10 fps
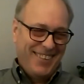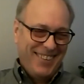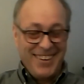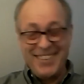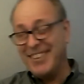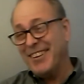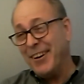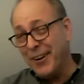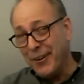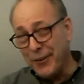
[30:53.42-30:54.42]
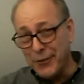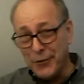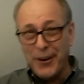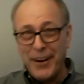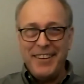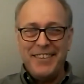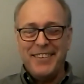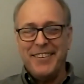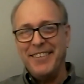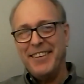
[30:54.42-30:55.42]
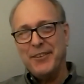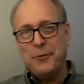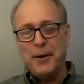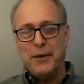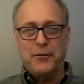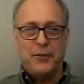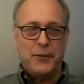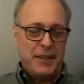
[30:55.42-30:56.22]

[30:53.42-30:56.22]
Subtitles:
I said, "Oh, great. That's wonderful."